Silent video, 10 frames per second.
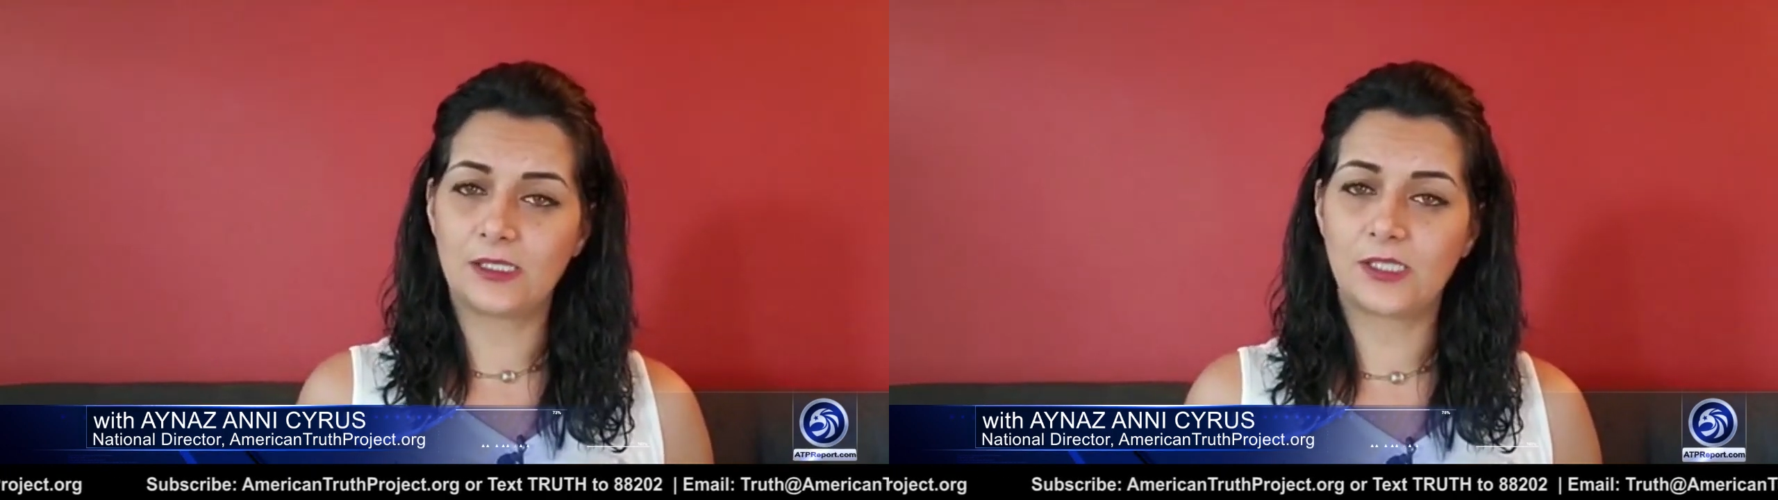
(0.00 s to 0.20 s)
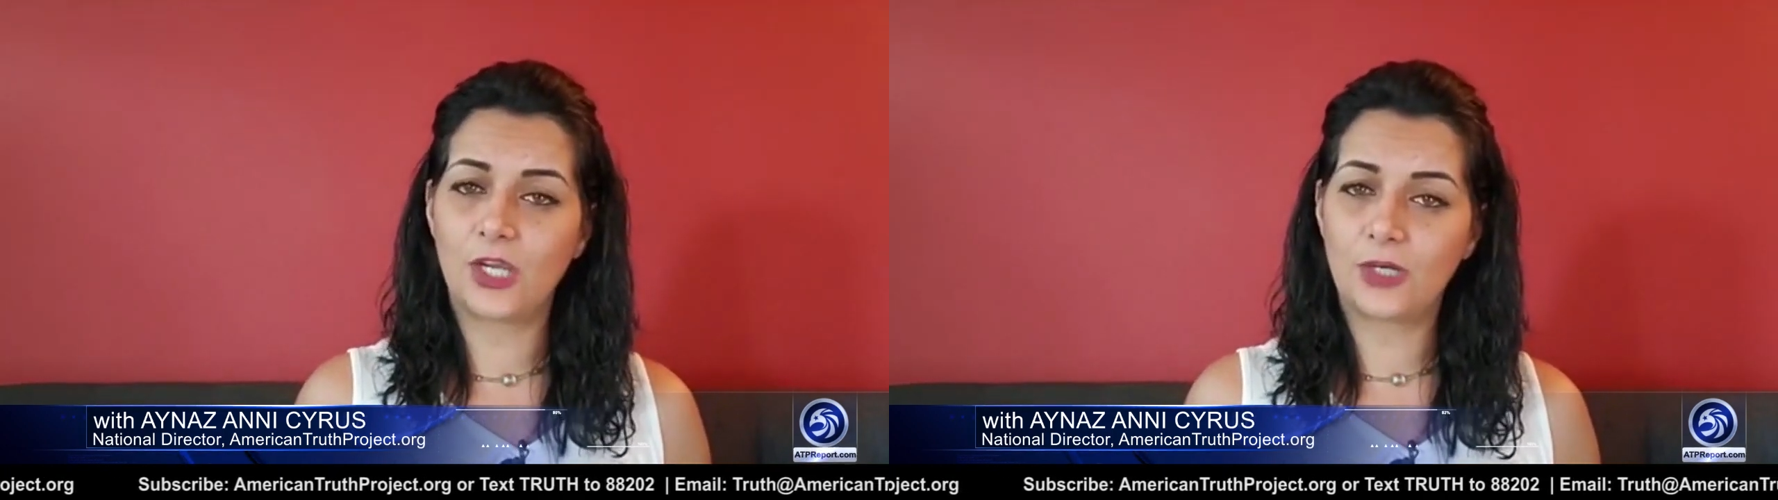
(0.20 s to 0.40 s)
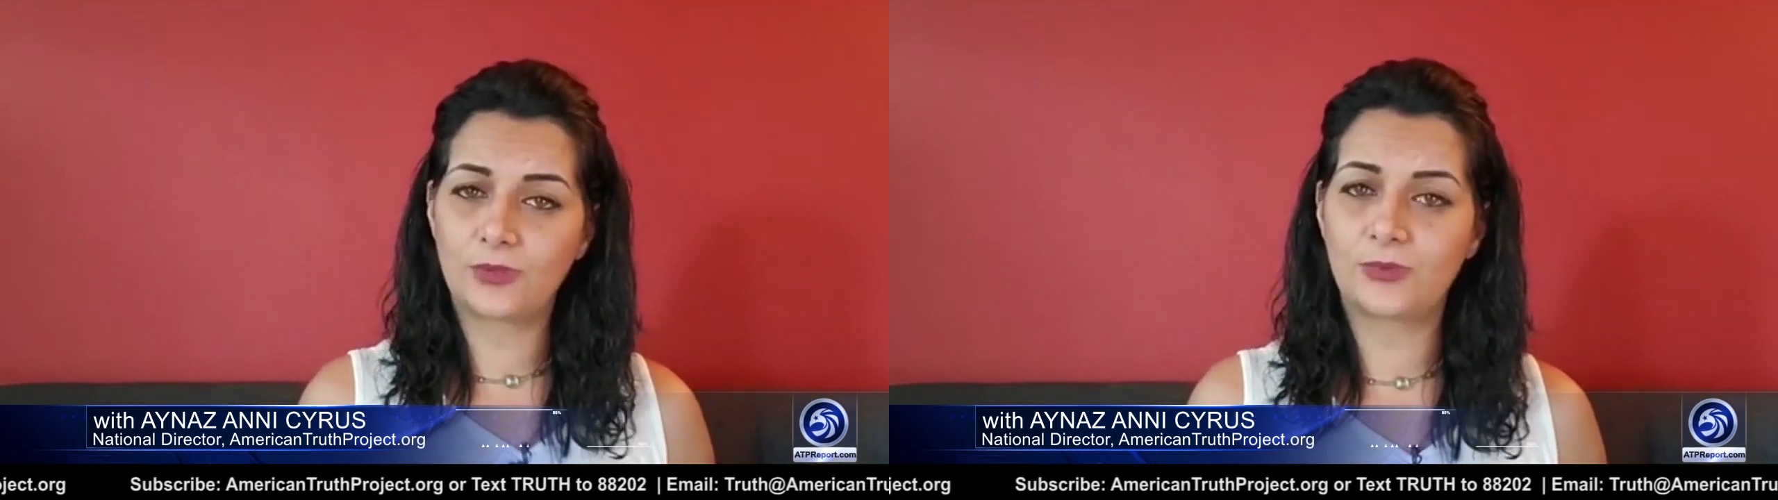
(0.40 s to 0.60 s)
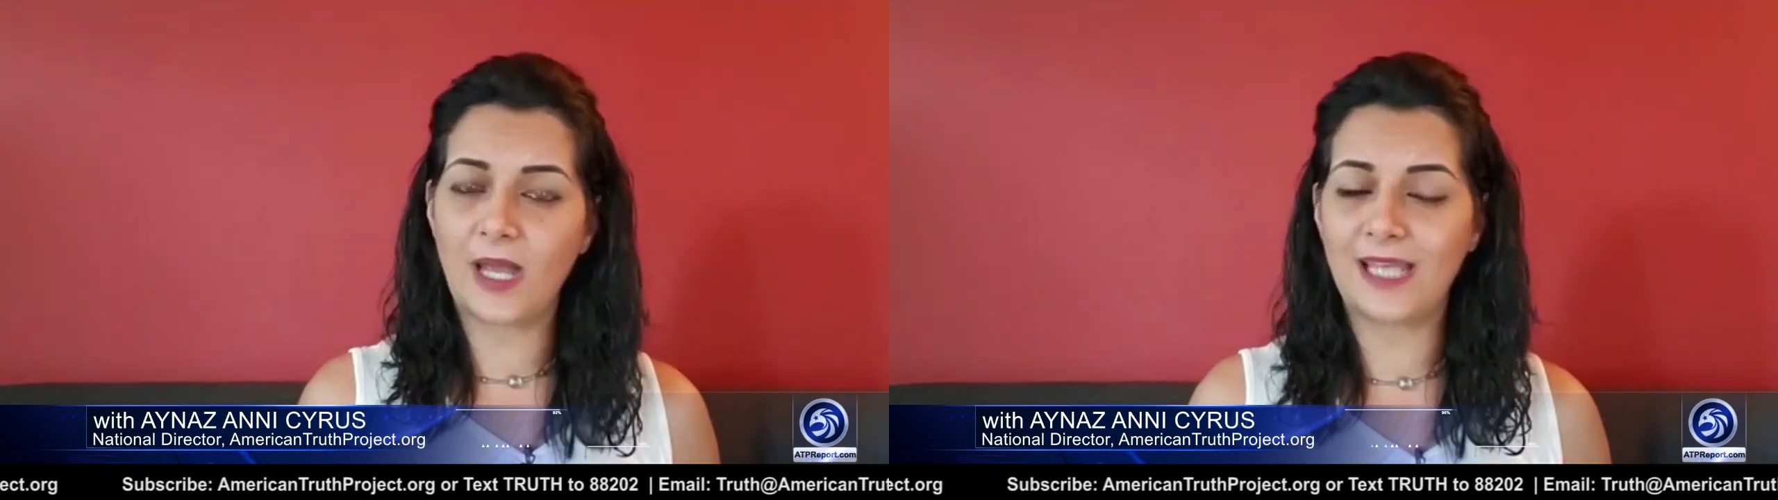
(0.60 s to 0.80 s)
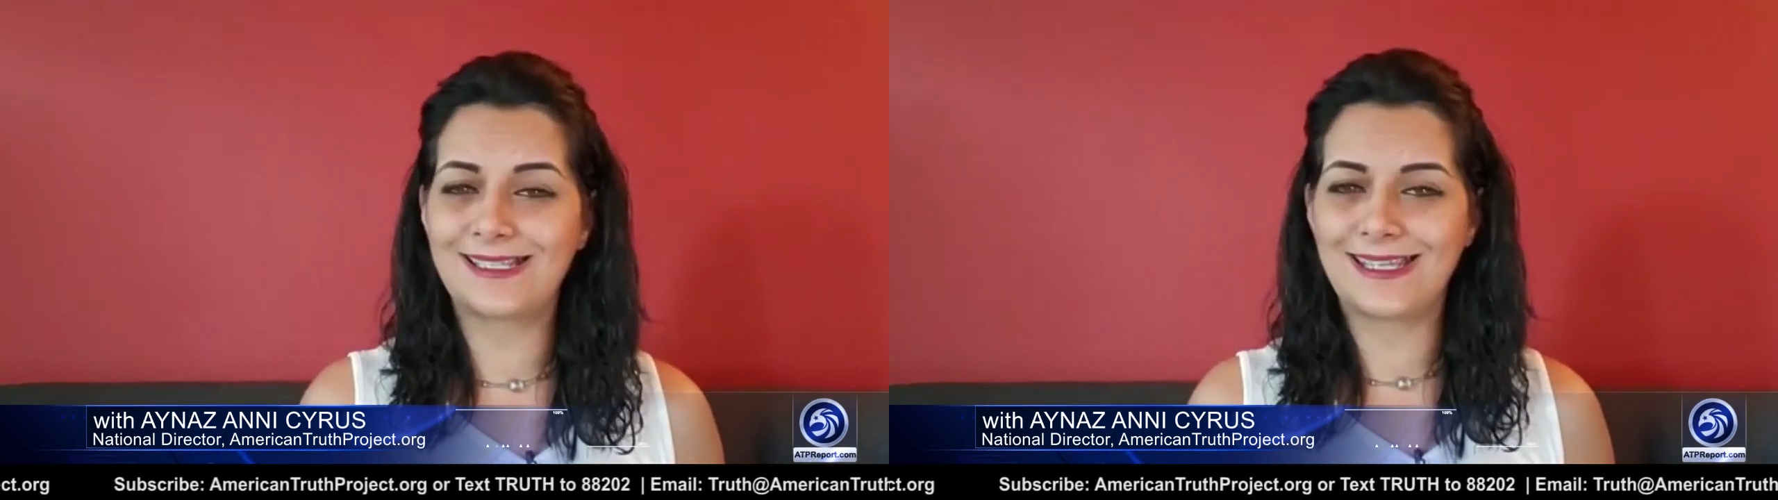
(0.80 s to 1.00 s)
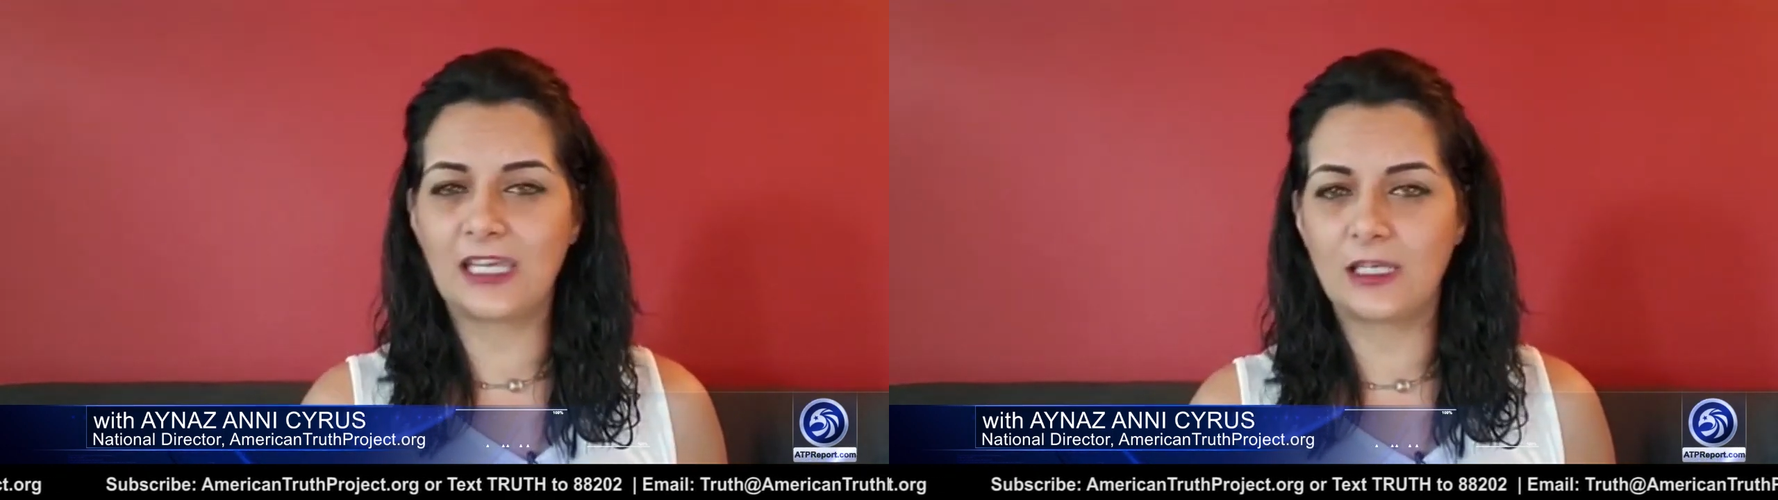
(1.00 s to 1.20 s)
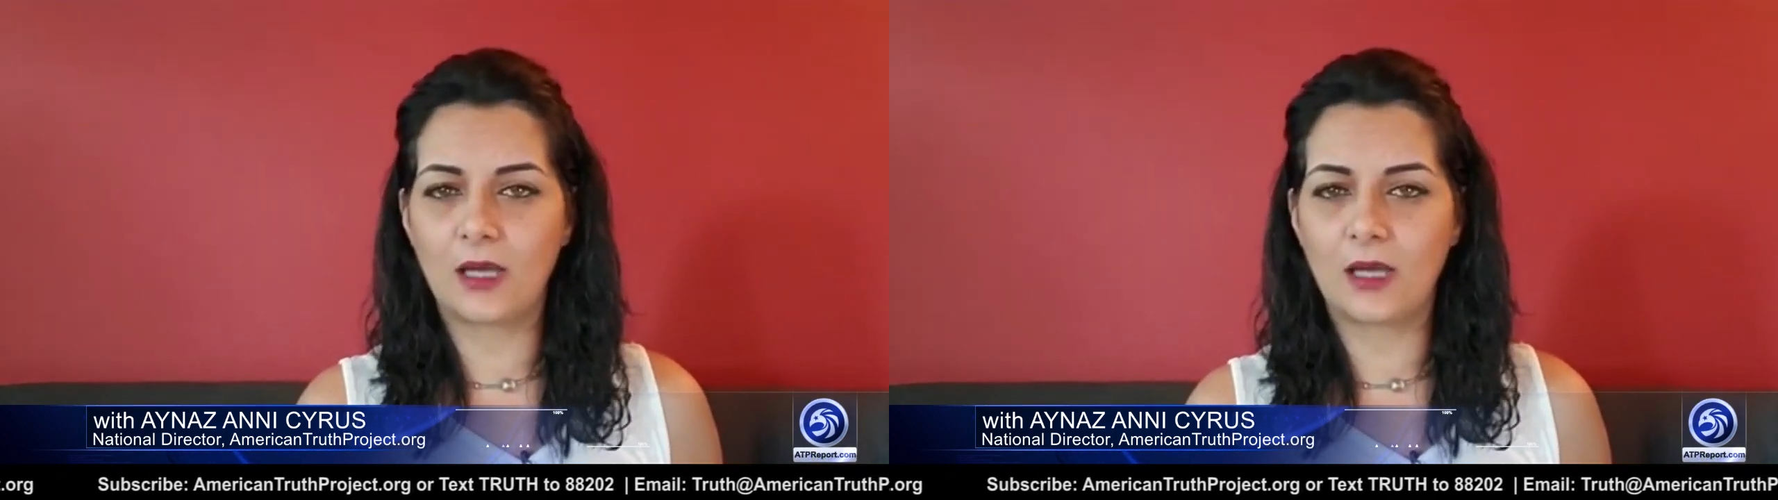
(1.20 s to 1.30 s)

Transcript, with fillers: terrorizing